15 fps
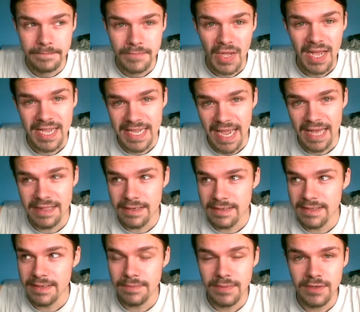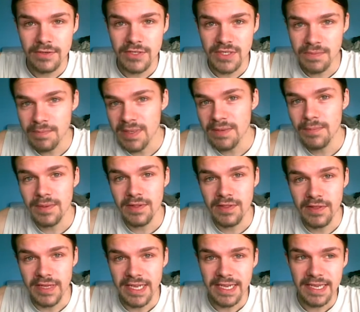So I gather that most people
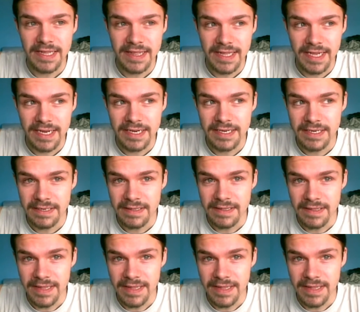think that